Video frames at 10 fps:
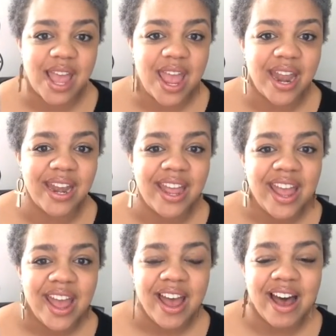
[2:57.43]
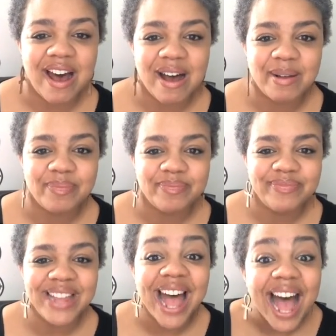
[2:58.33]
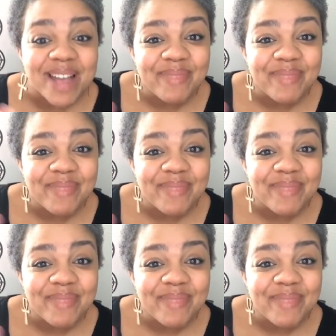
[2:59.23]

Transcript: And hi,